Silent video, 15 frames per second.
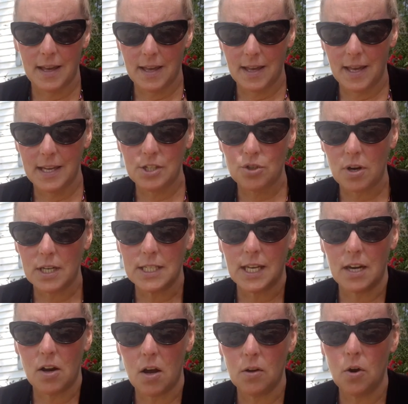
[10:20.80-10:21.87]
he's trying to
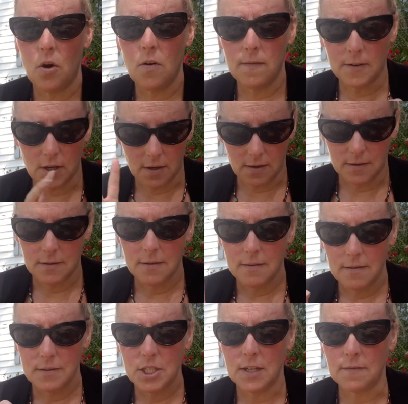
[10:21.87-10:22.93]
get all over
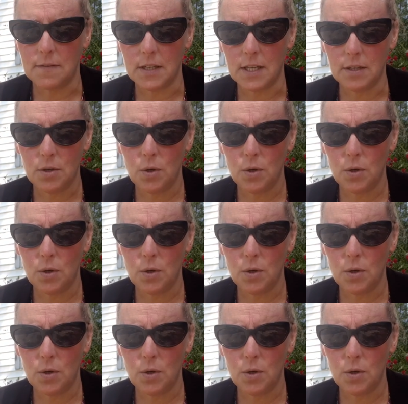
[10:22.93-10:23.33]
Tiffany,